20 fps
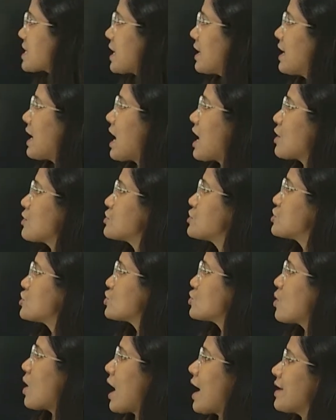allowed
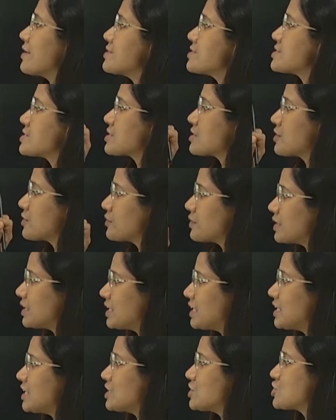to answer
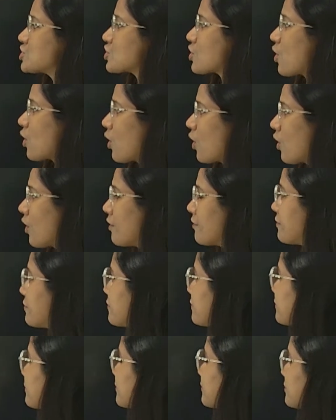each of
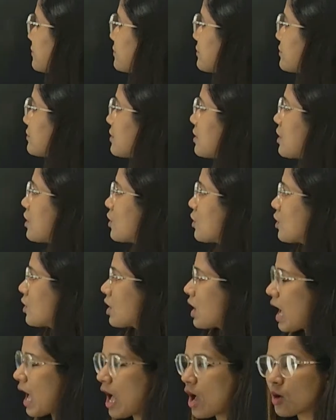
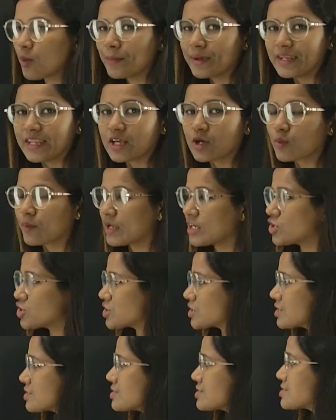how many
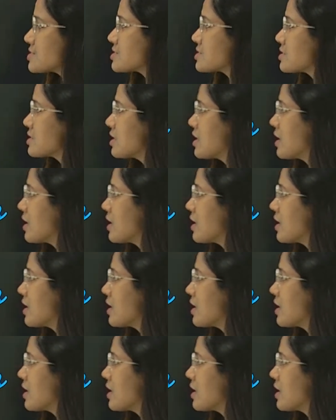questions?